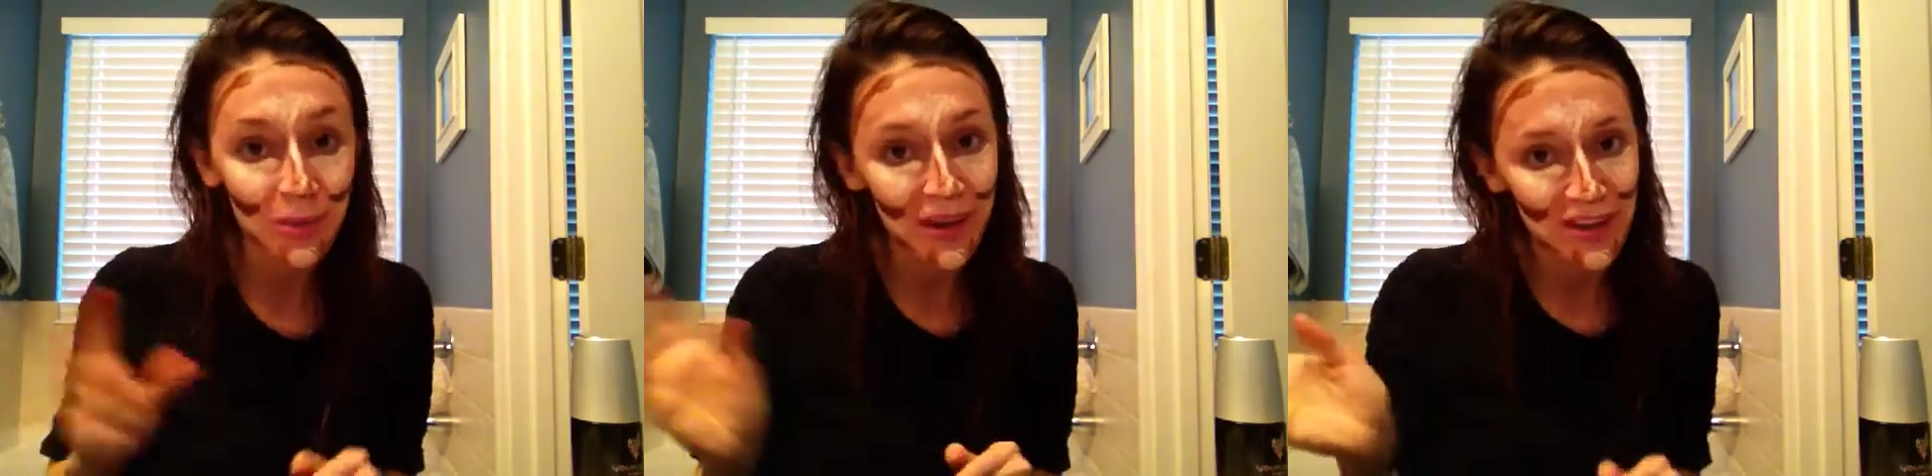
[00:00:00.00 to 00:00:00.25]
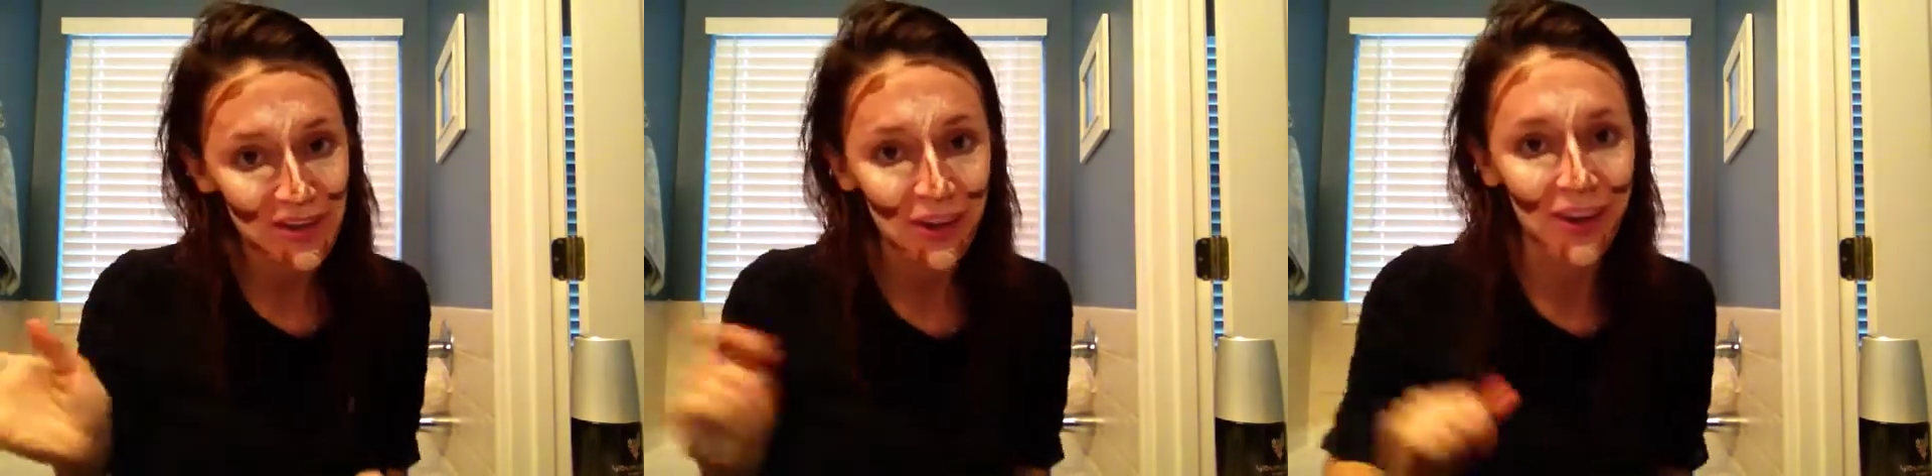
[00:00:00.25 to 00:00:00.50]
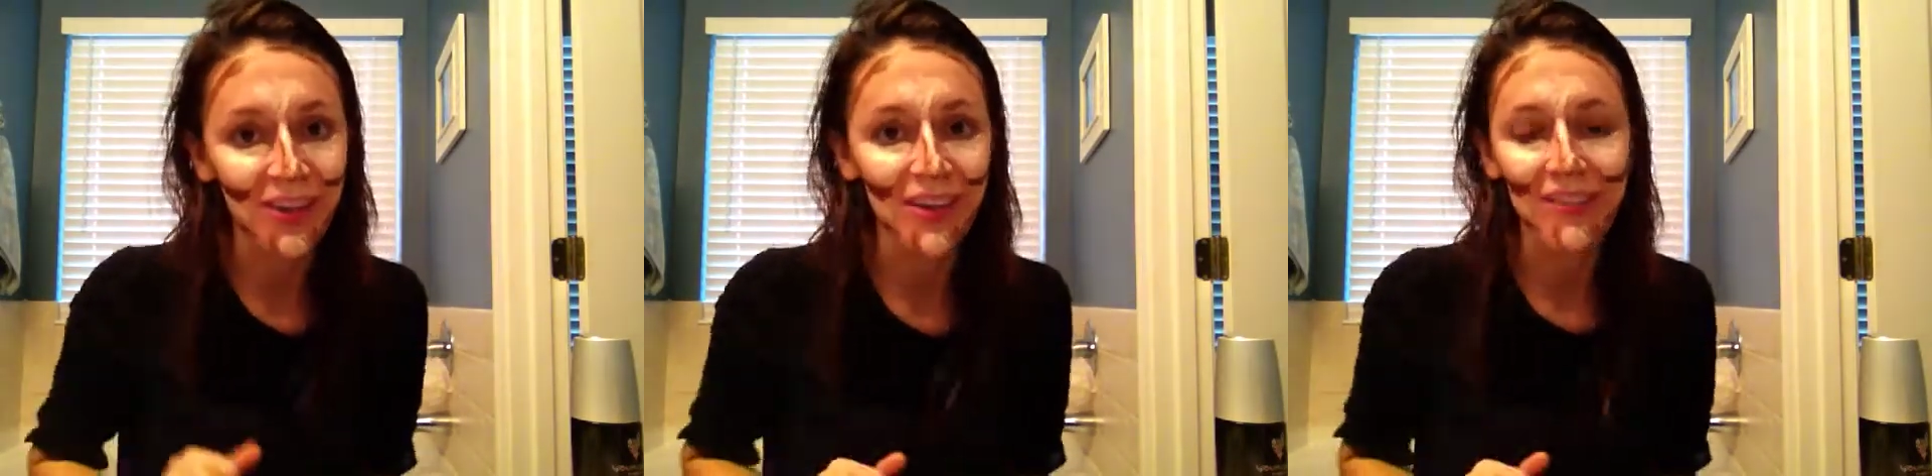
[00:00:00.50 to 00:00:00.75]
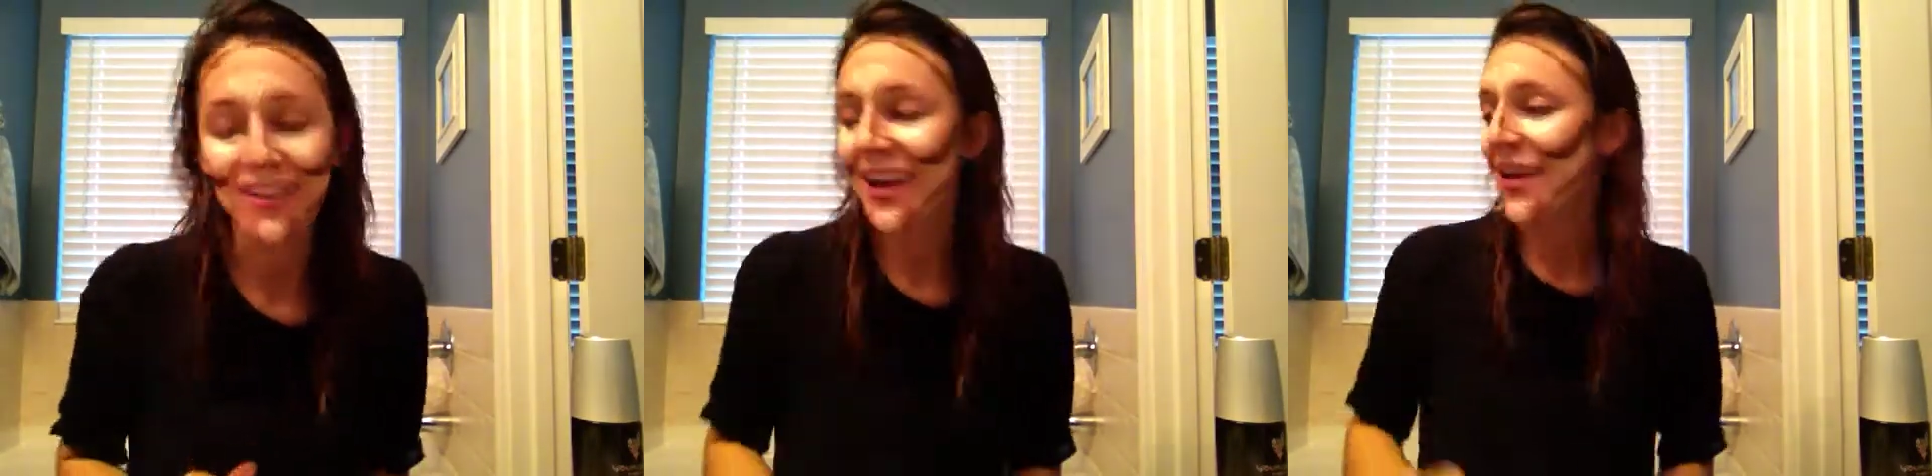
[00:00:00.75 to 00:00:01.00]
because you're going to
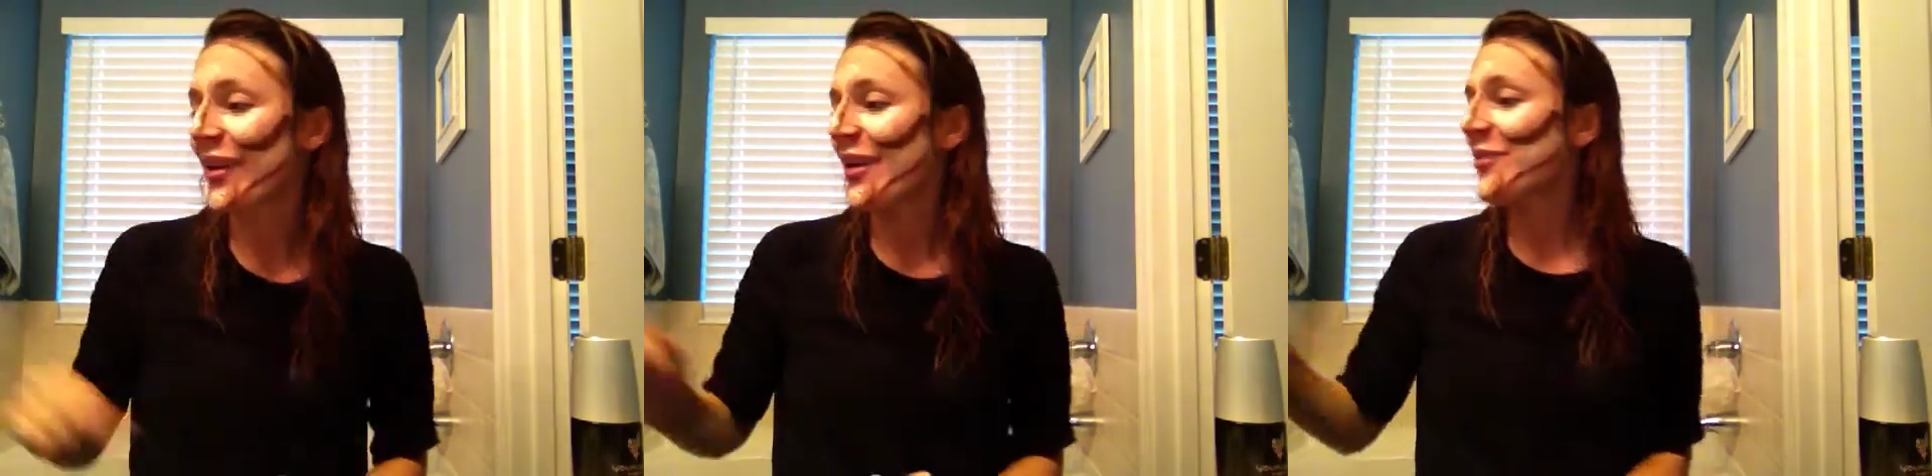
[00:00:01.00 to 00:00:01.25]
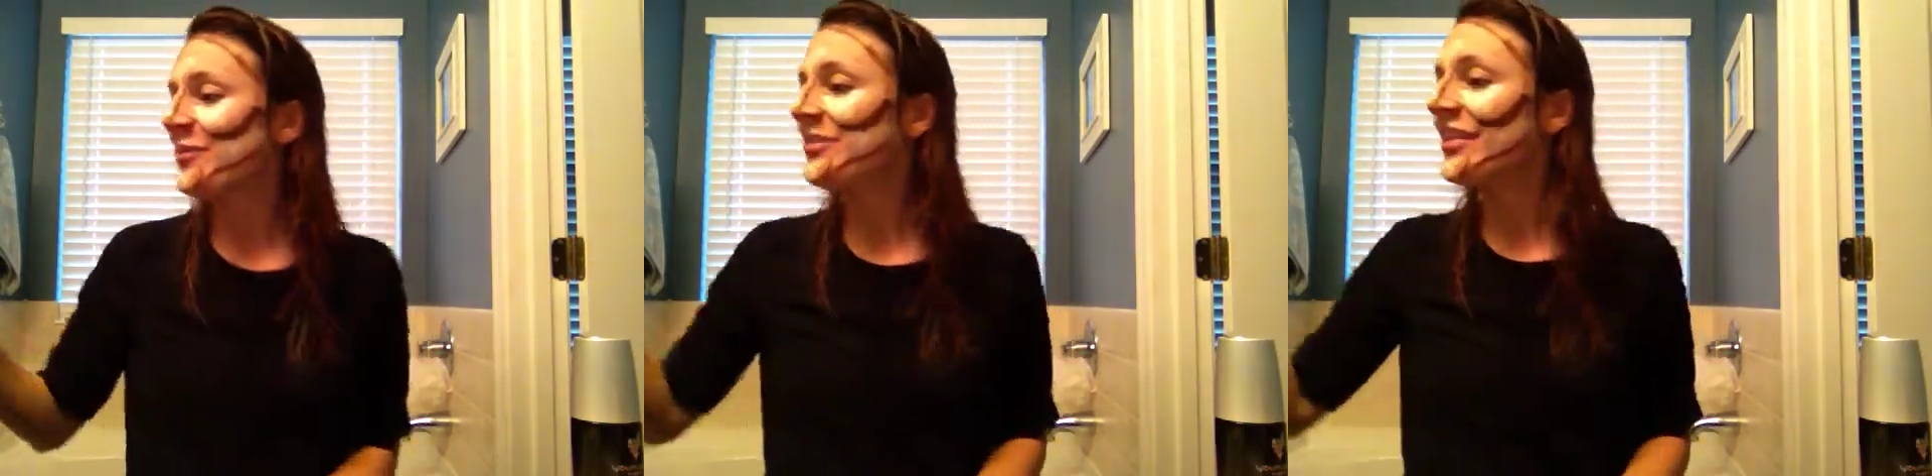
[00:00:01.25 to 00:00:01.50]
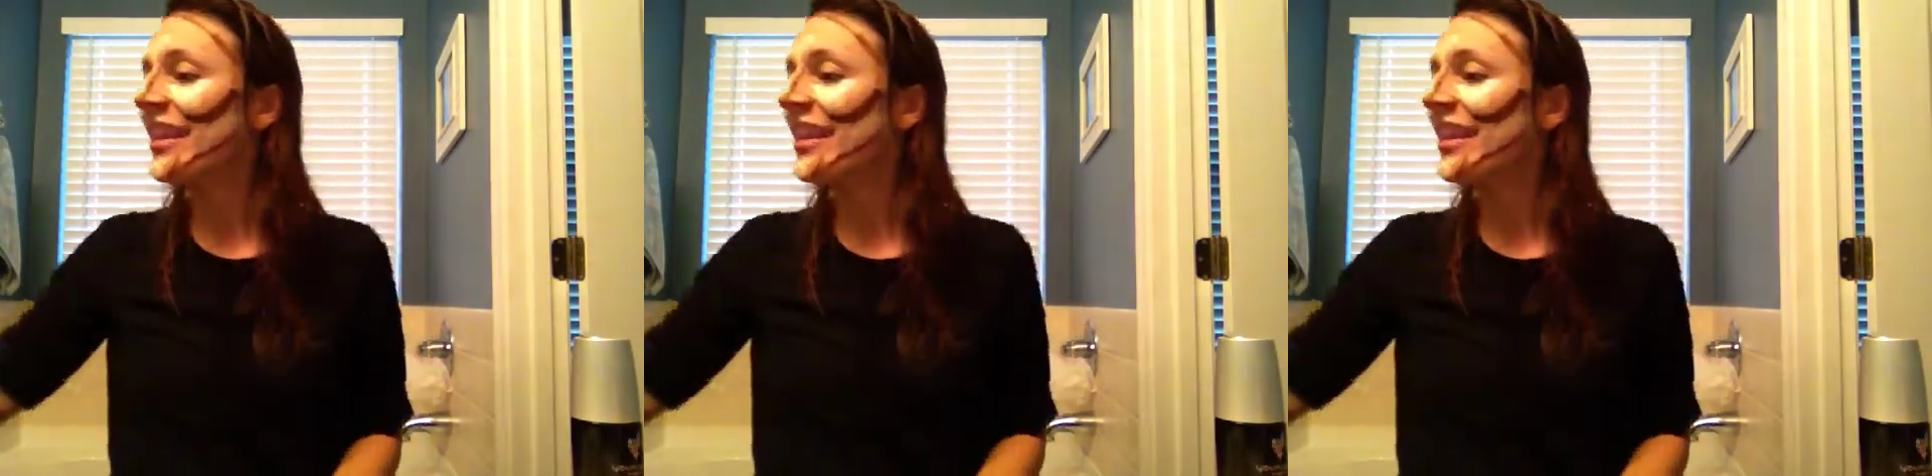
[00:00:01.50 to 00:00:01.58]
love the outcome.